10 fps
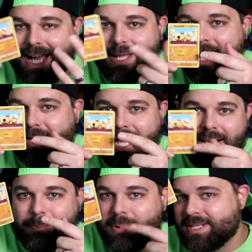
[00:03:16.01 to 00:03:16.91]
I, I, I
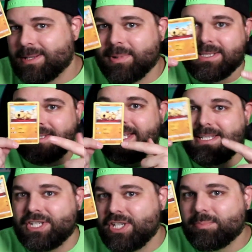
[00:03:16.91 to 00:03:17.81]
can put this up on
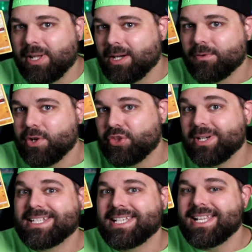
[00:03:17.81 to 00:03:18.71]
TCG Player for
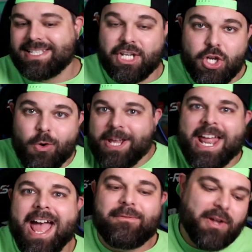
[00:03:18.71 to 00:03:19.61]
three cents, and you can
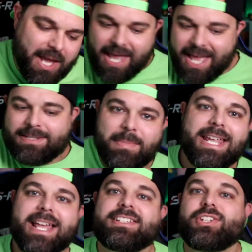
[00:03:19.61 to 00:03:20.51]
have as
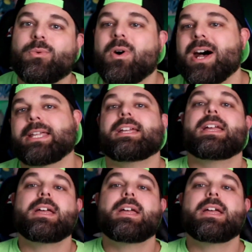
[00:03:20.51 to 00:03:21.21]
many as you want.